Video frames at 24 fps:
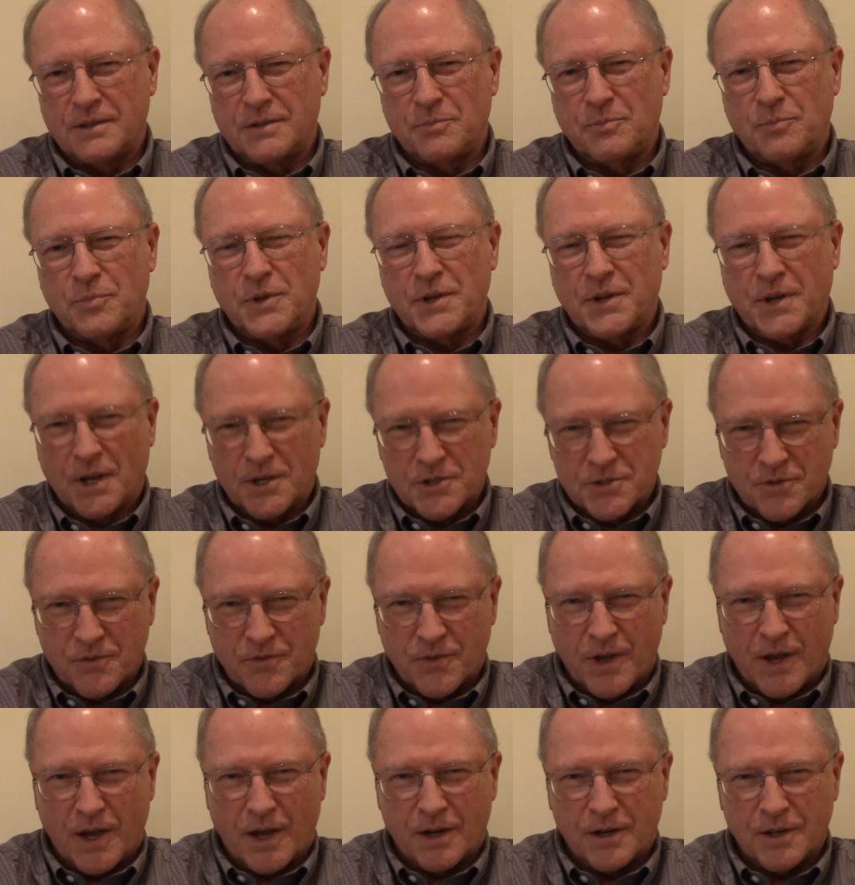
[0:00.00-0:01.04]
because of
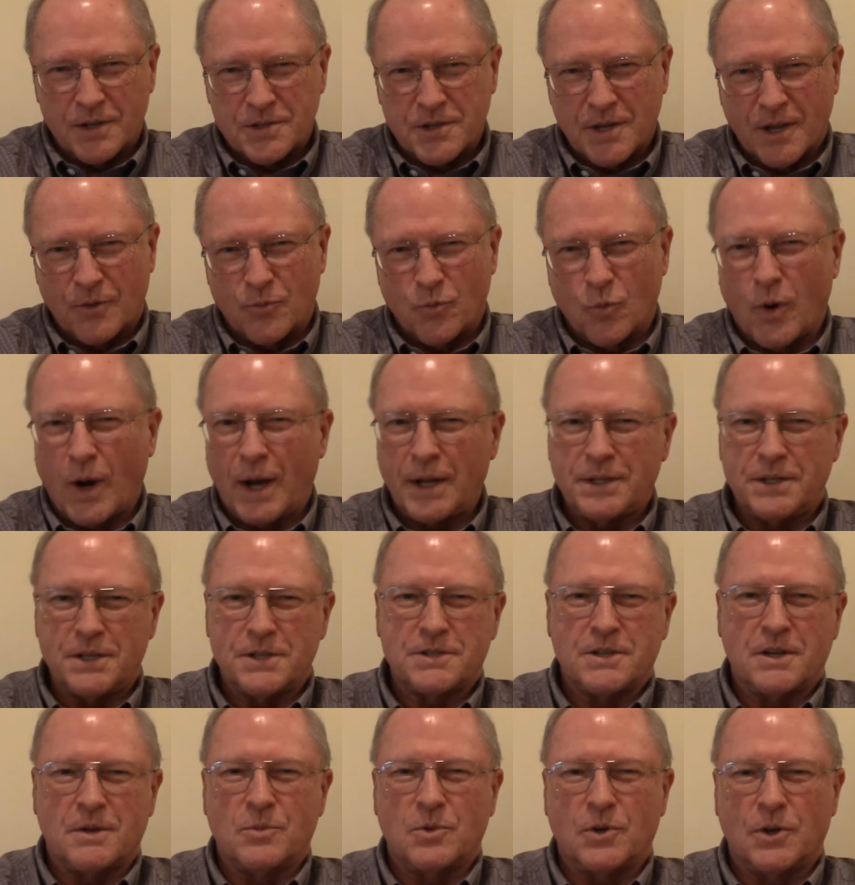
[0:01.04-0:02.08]
that, it's had wide
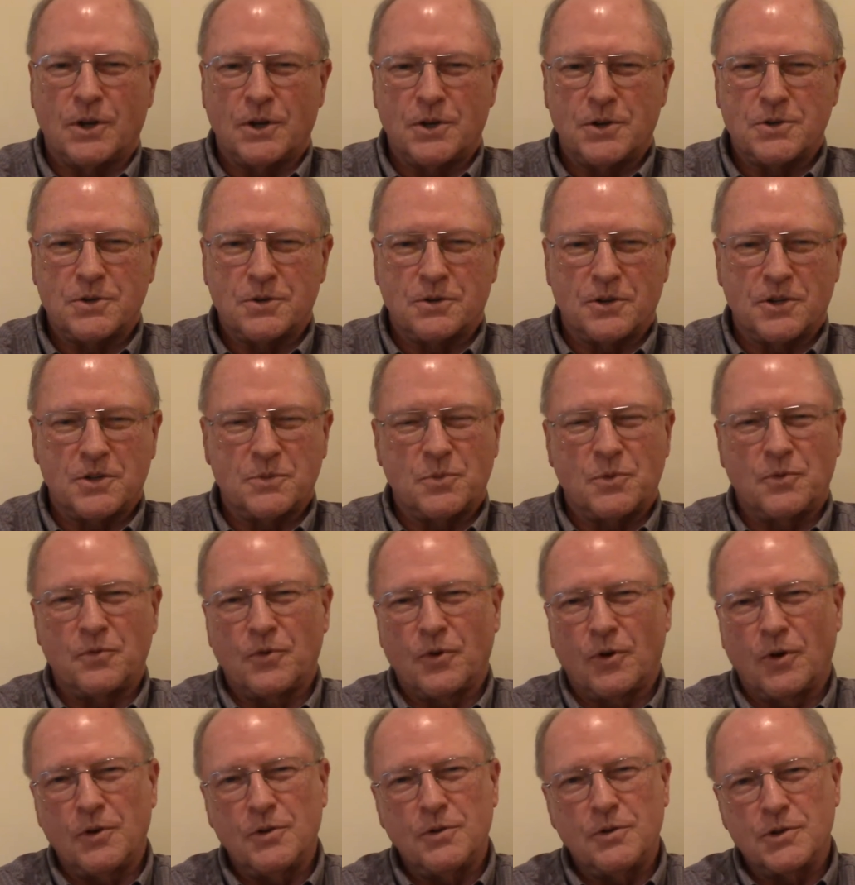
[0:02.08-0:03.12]
dissemination, it's been
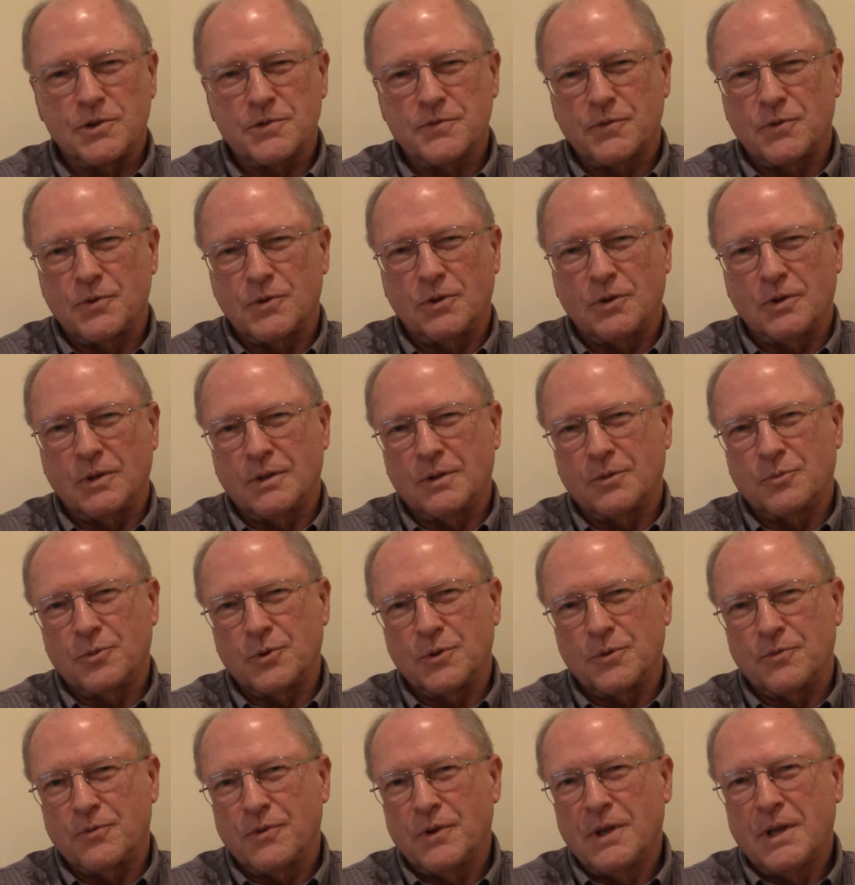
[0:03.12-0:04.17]
very useful, and
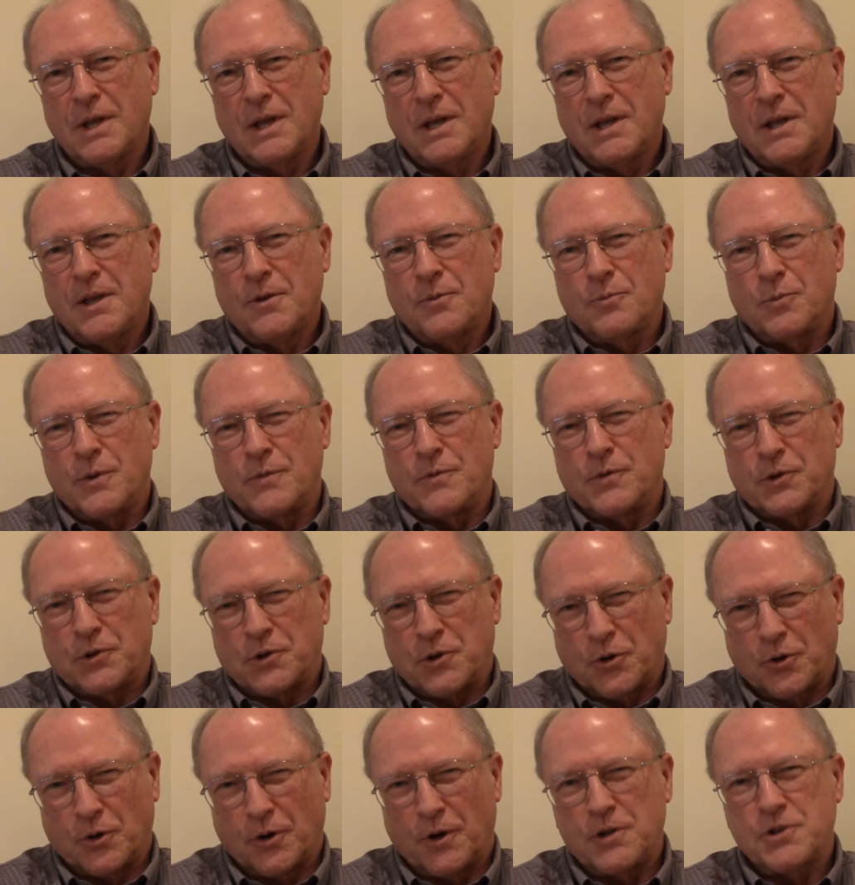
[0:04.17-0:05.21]
we've
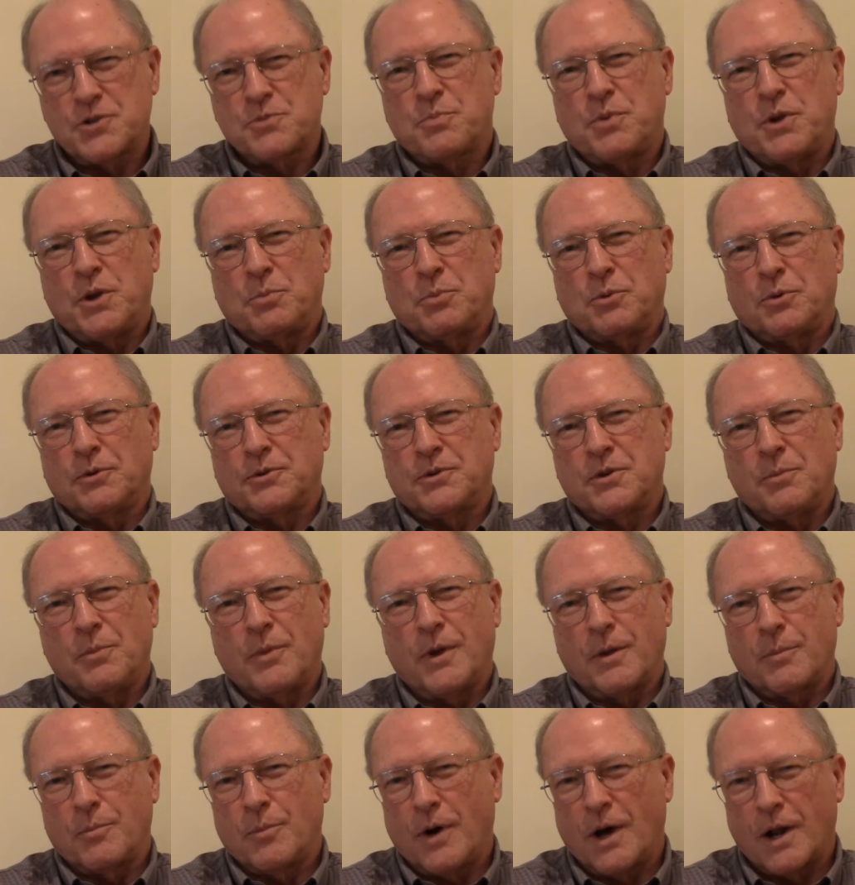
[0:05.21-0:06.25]
encouraged people to
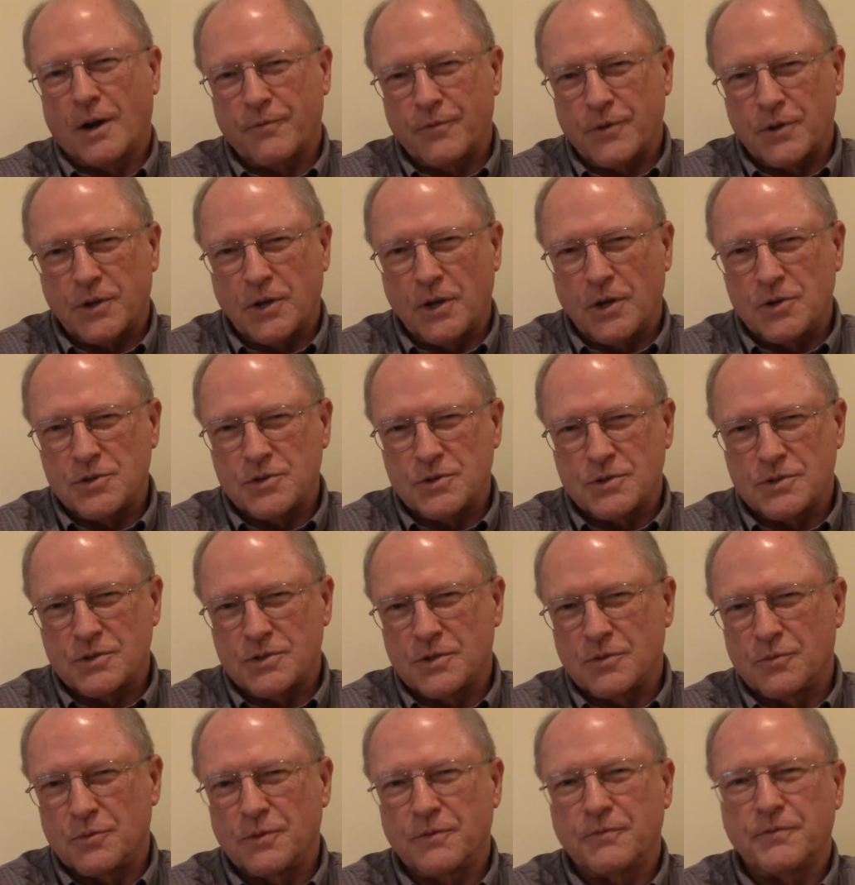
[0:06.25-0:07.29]
make modifications
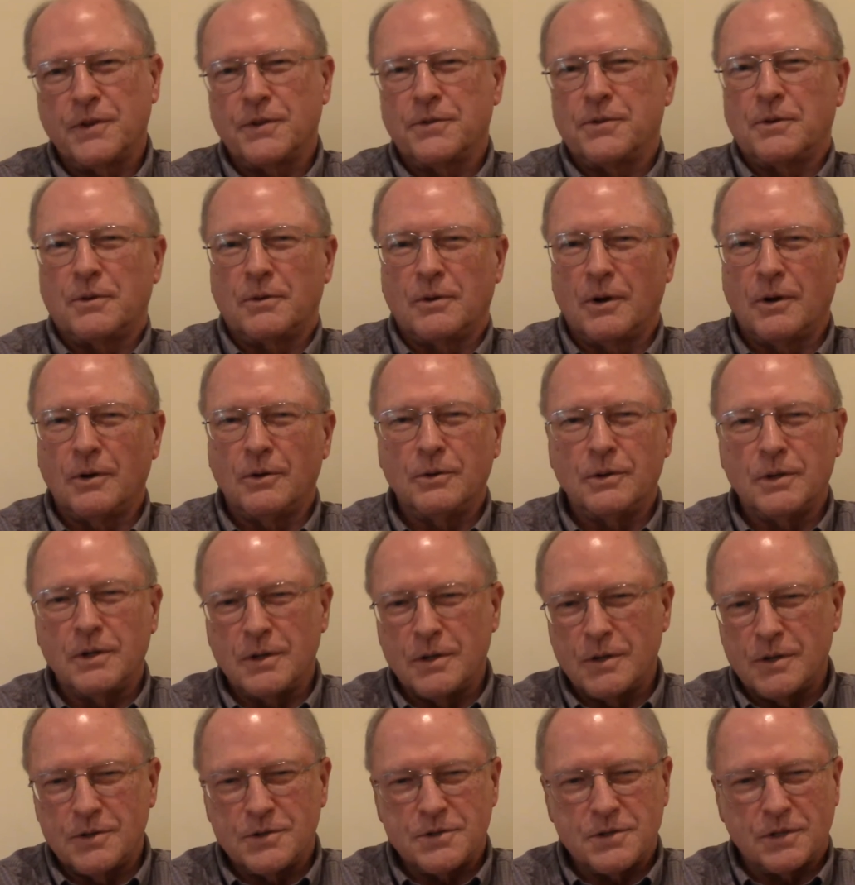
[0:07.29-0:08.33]
that would fit their own
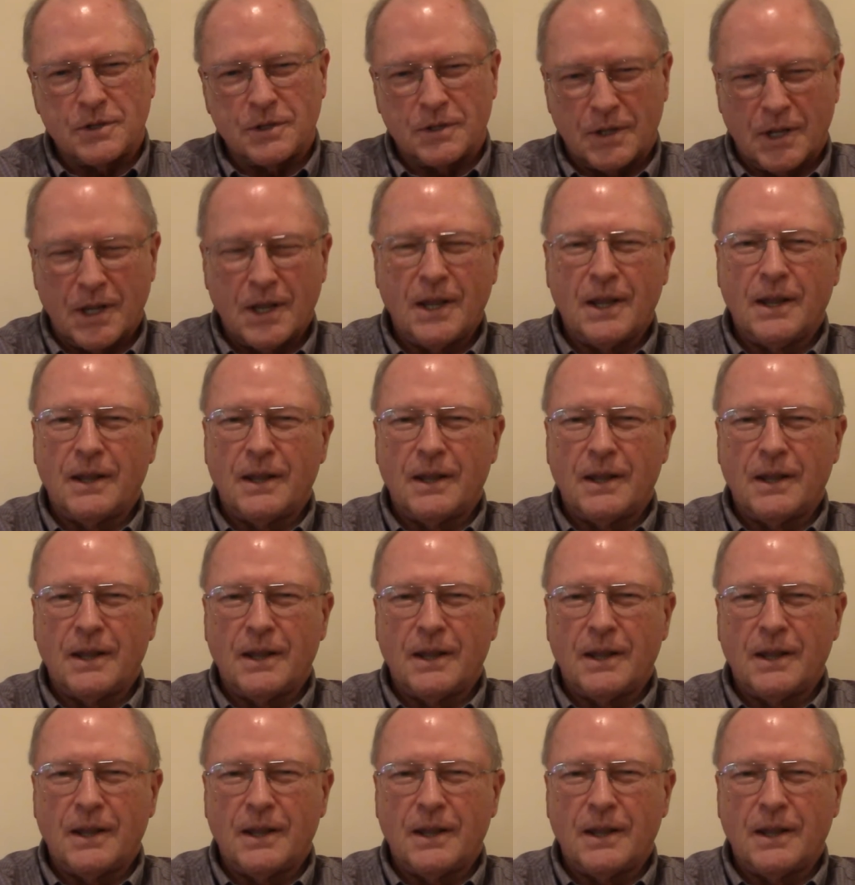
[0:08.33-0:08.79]
needs, and